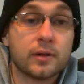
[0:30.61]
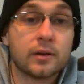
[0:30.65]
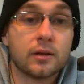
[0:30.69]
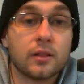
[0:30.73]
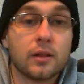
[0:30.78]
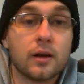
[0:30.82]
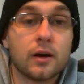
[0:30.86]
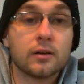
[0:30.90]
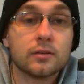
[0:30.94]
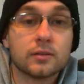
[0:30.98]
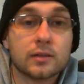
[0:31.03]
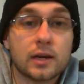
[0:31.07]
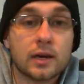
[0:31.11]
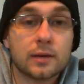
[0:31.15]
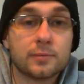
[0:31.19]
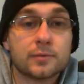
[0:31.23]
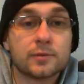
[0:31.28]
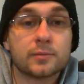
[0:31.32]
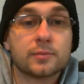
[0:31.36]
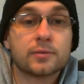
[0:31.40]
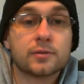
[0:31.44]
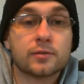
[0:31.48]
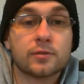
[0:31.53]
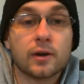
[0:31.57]
a longtime
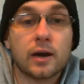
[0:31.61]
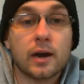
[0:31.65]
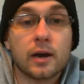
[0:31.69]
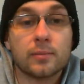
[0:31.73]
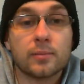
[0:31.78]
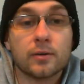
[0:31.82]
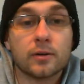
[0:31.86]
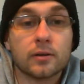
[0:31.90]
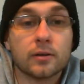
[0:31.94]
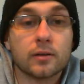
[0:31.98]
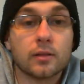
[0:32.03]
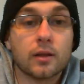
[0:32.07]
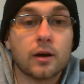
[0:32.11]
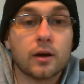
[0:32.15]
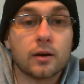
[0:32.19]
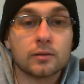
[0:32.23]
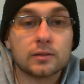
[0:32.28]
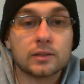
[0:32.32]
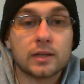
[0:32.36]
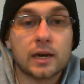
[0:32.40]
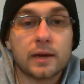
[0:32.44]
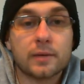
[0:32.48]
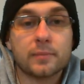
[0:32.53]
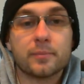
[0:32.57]
subscriber and a
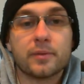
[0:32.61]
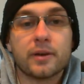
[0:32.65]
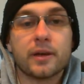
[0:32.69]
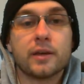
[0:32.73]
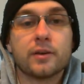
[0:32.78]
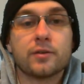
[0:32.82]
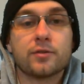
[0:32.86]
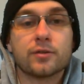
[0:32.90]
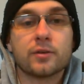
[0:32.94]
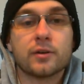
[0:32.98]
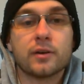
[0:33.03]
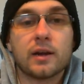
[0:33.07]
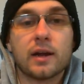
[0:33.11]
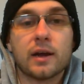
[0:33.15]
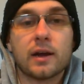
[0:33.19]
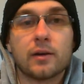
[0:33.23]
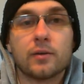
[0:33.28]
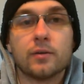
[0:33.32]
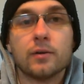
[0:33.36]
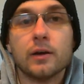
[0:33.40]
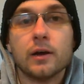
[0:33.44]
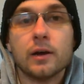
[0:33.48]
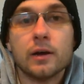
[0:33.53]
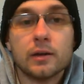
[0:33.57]
longtime patron now.